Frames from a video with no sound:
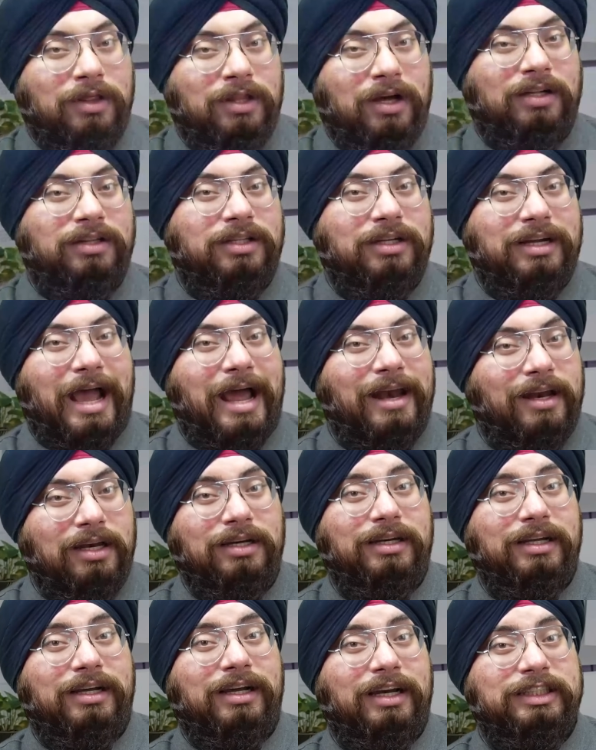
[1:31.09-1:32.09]
the other
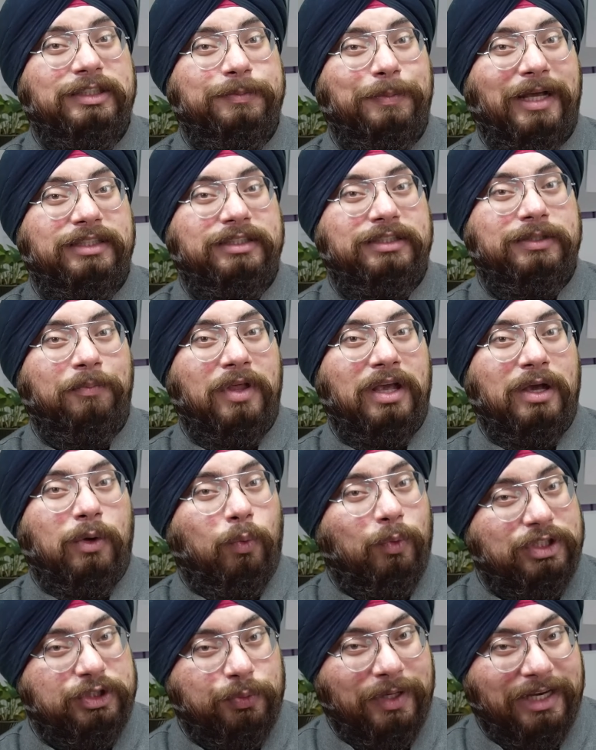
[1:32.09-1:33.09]
analytical aspects
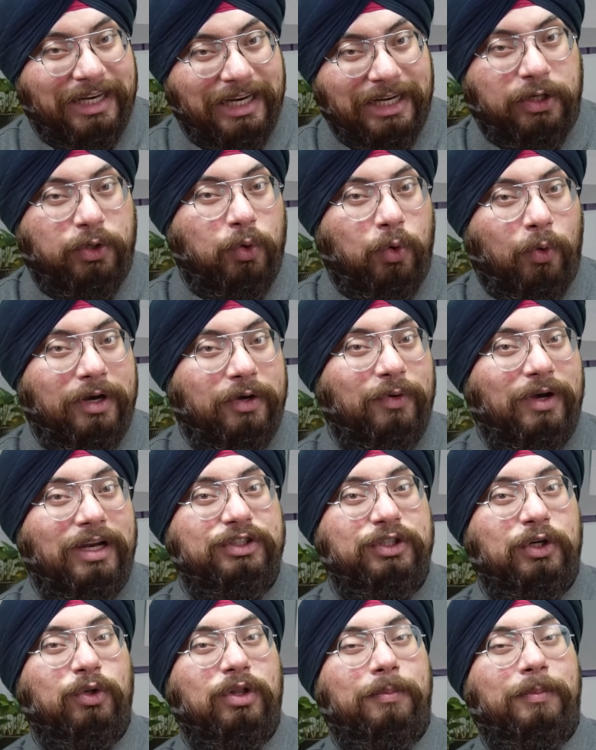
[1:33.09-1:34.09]
which we need to know in
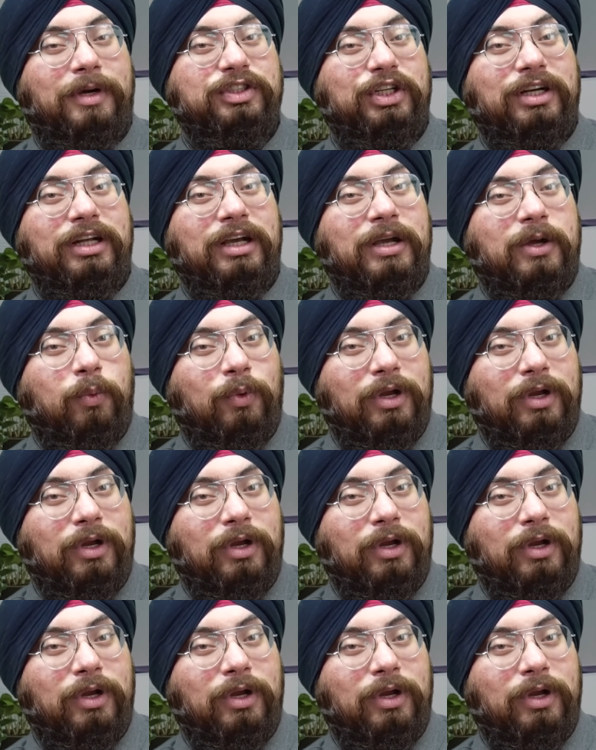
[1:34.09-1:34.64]
relation to the budget,